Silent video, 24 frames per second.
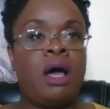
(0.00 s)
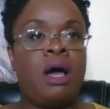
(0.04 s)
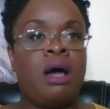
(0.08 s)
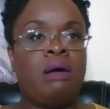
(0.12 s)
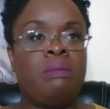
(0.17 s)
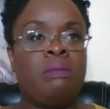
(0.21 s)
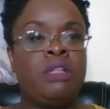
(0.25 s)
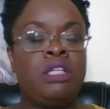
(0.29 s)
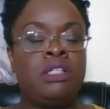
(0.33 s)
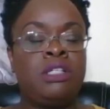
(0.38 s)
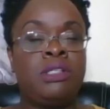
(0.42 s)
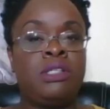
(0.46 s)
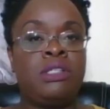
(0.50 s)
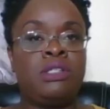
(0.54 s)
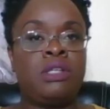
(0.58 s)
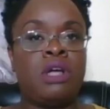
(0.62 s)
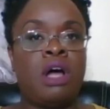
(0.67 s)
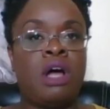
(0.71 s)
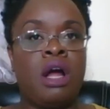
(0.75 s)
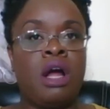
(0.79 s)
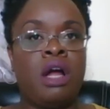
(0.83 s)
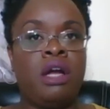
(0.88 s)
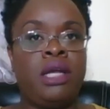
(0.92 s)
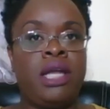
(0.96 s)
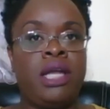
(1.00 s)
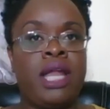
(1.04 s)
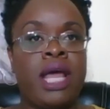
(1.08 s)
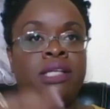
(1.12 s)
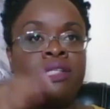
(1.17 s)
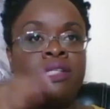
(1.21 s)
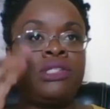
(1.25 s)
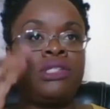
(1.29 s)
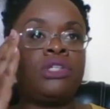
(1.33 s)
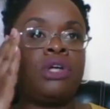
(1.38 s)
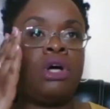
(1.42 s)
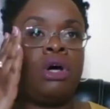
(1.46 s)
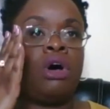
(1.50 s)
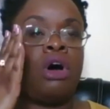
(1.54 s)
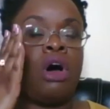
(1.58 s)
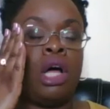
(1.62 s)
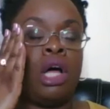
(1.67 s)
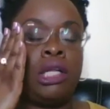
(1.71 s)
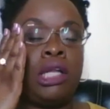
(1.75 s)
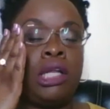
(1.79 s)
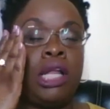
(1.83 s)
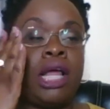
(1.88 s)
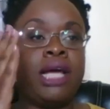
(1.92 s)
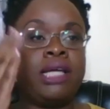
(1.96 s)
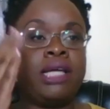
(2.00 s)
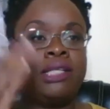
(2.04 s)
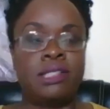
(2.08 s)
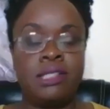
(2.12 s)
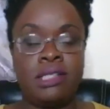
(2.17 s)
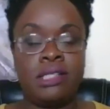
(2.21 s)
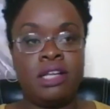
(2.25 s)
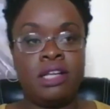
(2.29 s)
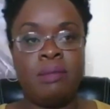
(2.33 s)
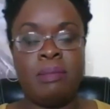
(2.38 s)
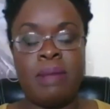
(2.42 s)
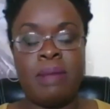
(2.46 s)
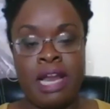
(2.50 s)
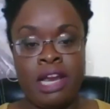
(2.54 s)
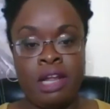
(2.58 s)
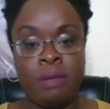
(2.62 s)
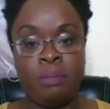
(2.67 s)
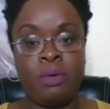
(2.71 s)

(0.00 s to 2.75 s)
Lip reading: This is our next online cinematic